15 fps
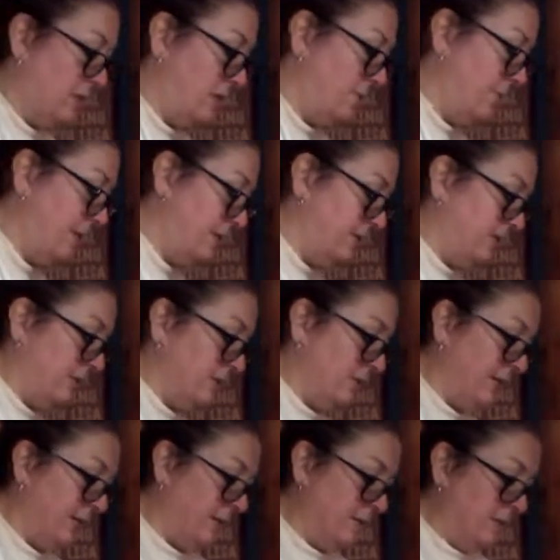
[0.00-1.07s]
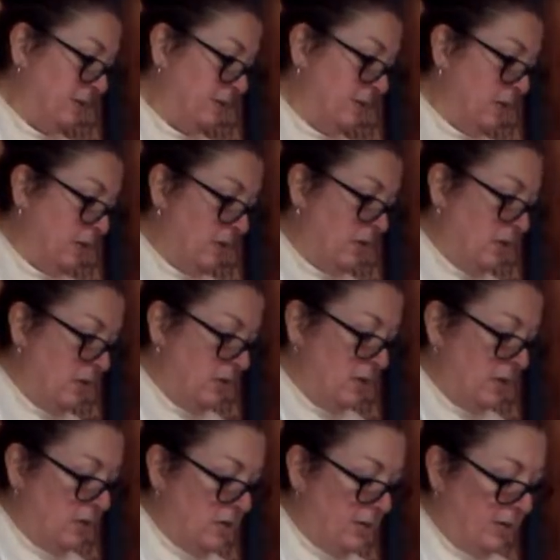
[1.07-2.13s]
Anybody else agree?
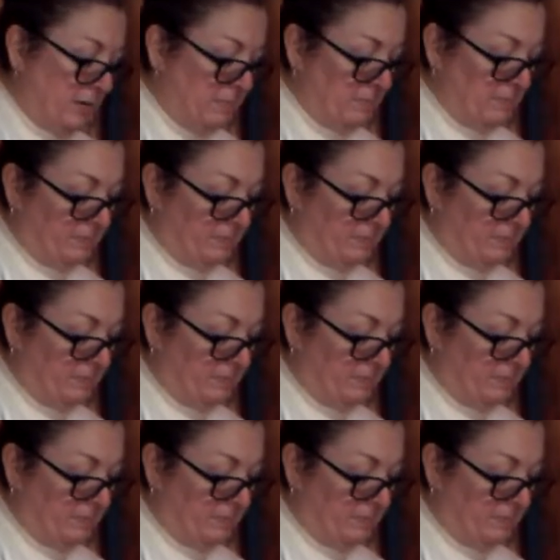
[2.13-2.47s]
All right.